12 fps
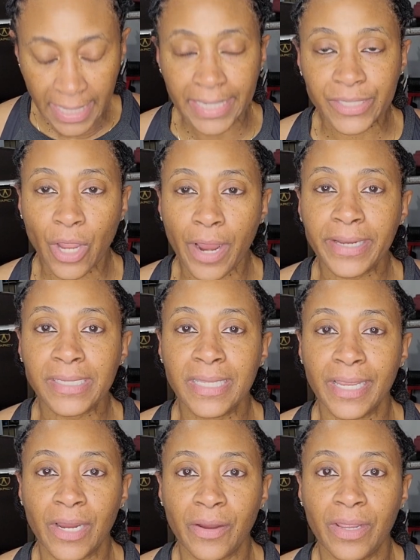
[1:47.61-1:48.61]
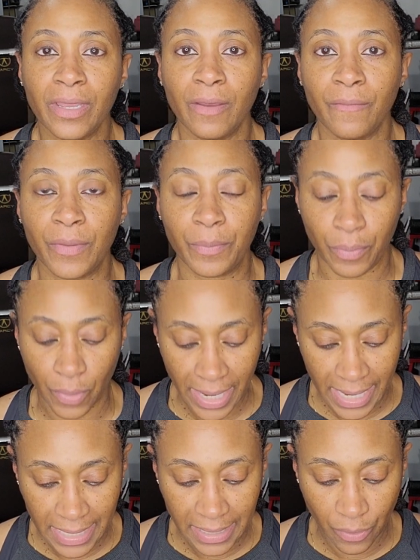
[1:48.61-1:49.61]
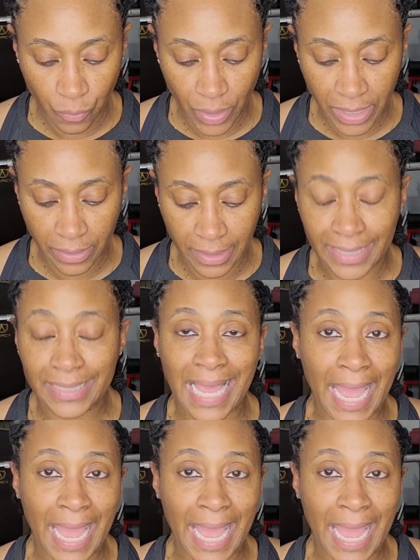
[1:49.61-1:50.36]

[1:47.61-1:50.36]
It targets the area of the brain that regulates